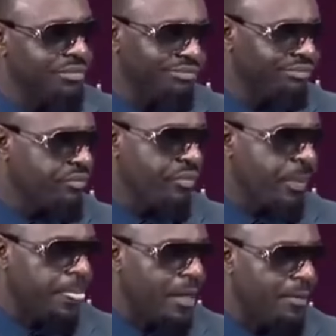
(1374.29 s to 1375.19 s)
But
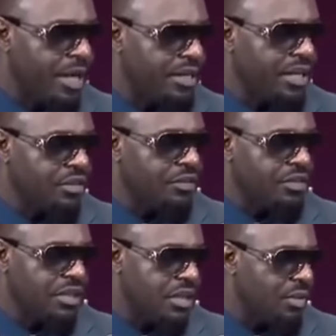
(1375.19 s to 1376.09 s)
by the end of
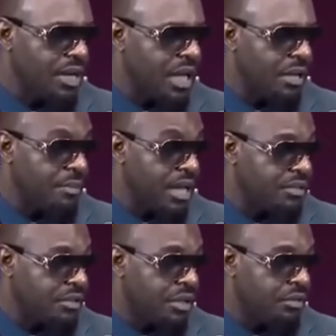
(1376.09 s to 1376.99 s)
the day, when I had
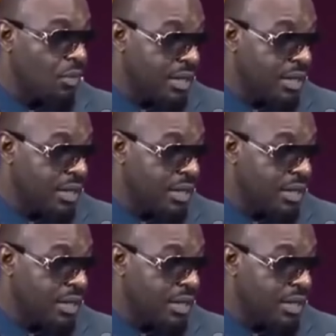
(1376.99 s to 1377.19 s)
my son,